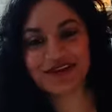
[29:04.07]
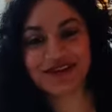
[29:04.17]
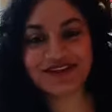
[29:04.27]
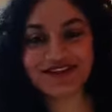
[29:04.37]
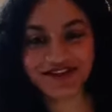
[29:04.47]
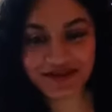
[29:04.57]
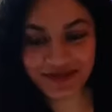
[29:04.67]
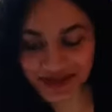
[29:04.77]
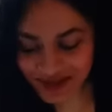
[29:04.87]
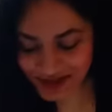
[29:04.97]
essential
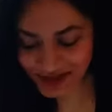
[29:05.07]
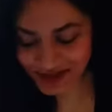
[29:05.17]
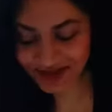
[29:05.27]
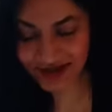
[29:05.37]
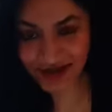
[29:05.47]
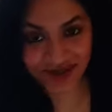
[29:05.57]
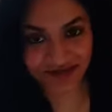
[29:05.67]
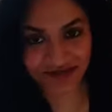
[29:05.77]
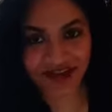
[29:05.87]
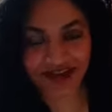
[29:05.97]
business. They
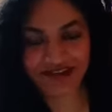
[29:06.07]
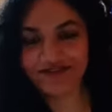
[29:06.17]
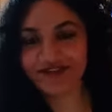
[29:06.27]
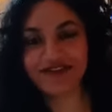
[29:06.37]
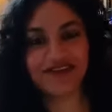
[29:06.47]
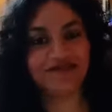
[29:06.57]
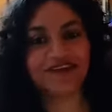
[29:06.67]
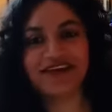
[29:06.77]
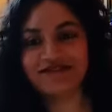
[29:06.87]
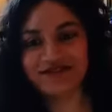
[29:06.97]
saved my life, they saved
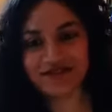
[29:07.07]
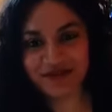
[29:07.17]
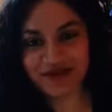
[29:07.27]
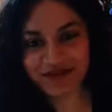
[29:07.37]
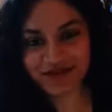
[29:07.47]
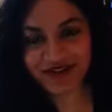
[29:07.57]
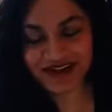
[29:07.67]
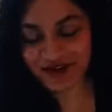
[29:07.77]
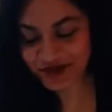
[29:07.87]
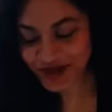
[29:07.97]
the lives of so many people
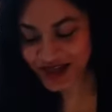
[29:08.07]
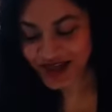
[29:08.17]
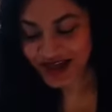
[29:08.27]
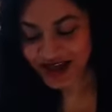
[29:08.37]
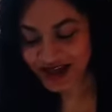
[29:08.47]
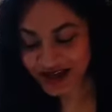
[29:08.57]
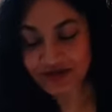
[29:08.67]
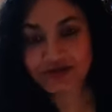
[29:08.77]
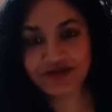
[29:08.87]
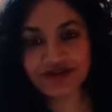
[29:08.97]
I know. Uh,
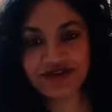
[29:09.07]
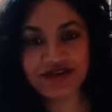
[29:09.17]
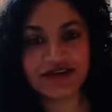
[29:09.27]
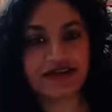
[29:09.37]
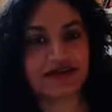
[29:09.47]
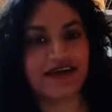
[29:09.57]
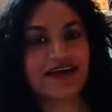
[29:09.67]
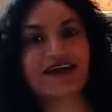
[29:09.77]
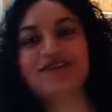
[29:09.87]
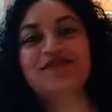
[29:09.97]
unfortunately,
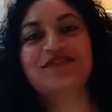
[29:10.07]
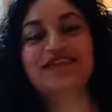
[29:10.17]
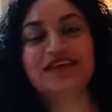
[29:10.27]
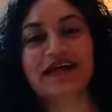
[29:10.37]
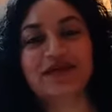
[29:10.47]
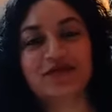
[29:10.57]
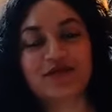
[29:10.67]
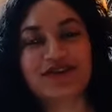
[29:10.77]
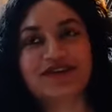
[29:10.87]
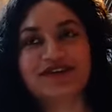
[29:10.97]
I don't think that's
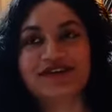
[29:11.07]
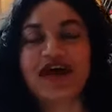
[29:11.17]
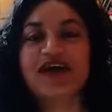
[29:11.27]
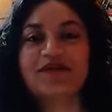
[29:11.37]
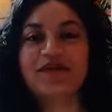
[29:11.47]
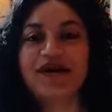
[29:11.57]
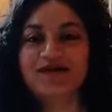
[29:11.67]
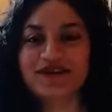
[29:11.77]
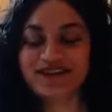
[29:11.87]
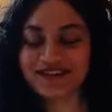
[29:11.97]
what the higher
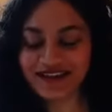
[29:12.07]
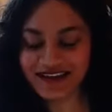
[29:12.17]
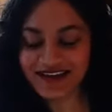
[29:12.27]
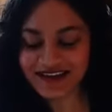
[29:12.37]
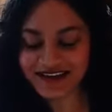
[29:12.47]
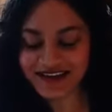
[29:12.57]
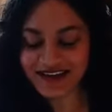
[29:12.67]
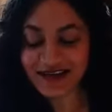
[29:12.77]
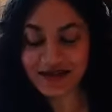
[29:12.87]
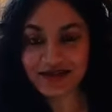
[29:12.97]
powers think.
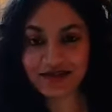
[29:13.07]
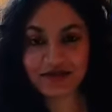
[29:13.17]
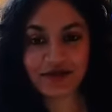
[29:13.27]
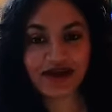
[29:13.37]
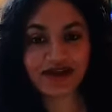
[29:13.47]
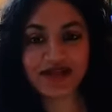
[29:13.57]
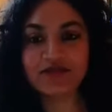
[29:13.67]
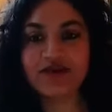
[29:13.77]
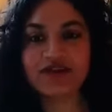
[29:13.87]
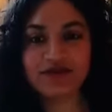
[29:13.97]
So I guess
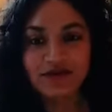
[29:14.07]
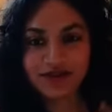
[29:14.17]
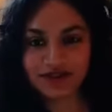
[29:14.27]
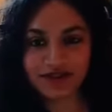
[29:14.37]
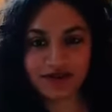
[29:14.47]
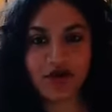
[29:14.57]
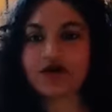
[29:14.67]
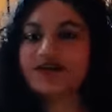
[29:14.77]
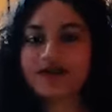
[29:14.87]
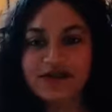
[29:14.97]
once all these
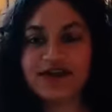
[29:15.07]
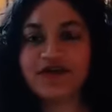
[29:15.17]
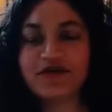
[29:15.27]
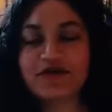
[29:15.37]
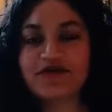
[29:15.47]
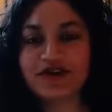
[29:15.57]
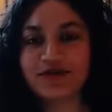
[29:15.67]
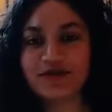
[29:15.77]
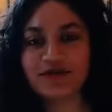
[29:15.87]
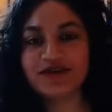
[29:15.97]
lockdowns are over,
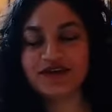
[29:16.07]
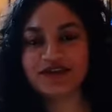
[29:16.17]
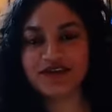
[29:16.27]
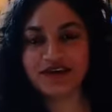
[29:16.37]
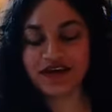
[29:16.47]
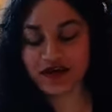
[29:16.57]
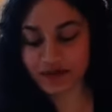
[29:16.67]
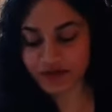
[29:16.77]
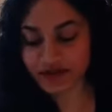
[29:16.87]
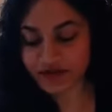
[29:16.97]
we will see uh,
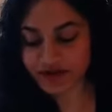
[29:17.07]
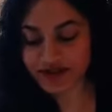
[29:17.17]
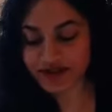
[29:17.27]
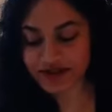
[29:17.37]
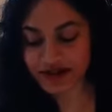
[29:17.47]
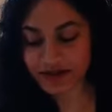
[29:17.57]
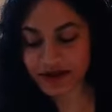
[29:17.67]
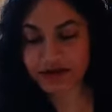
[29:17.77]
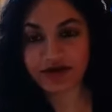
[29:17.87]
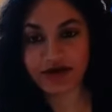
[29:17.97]
more books come
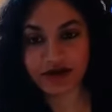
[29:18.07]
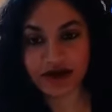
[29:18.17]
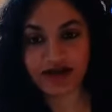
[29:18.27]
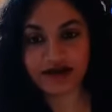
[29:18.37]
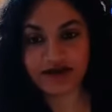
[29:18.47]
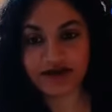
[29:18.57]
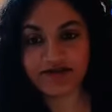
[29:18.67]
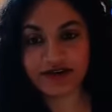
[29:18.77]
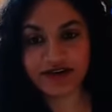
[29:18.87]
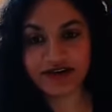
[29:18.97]
out. Uh, and
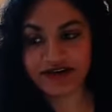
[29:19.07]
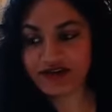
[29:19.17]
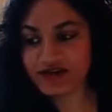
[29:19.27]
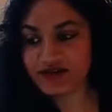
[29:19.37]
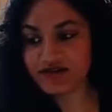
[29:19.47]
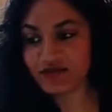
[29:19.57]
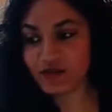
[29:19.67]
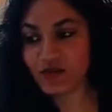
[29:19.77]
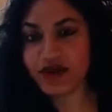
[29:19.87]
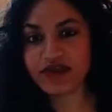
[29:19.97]
definitely, India has a
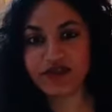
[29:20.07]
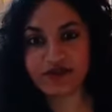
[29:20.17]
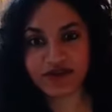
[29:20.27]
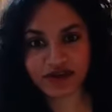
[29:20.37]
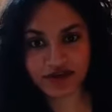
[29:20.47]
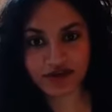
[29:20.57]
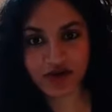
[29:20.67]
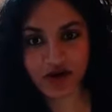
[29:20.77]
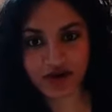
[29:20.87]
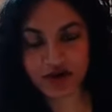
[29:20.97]
way stricter
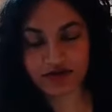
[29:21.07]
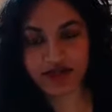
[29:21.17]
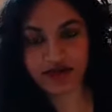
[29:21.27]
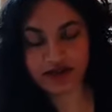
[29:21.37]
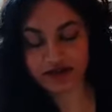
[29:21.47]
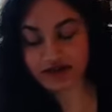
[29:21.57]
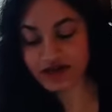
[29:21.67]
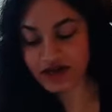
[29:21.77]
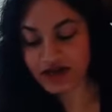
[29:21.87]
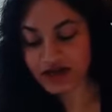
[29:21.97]
lockdown than here,
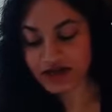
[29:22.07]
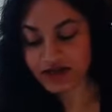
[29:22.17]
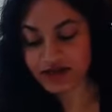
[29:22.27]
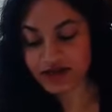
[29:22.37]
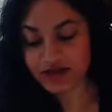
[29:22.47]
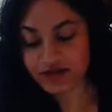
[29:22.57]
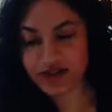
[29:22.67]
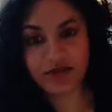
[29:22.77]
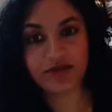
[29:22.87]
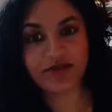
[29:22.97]
because I do
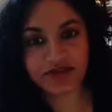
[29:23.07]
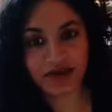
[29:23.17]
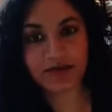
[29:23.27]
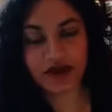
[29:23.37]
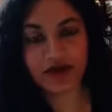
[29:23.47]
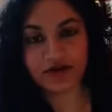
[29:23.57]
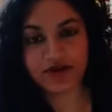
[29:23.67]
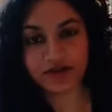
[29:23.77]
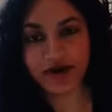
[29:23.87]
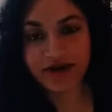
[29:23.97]
see books coming out
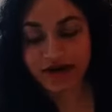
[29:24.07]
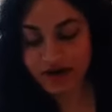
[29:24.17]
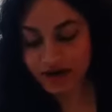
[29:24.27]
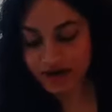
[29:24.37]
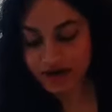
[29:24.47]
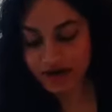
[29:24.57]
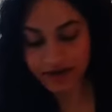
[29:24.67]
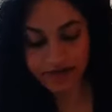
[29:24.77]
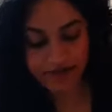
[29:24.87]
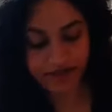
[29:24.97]
in America.
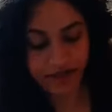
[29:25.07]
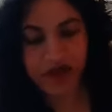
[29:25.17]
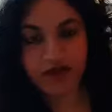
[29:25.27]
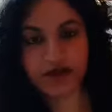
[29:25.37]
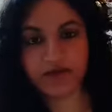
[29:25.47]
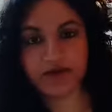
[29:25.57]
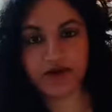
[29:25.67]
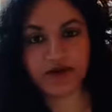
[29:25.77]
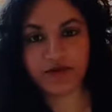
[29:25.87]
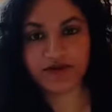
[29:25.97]
Um, uh,
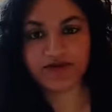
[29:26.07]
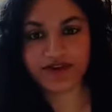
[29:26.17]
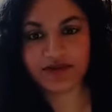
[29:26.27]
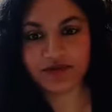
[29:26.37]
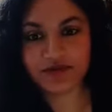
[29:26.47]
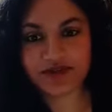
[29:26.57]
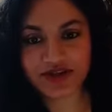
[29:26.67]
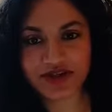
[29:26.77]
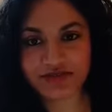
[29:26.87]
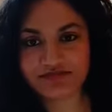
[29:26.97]
one of my friend's books
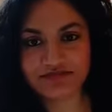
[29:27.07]
just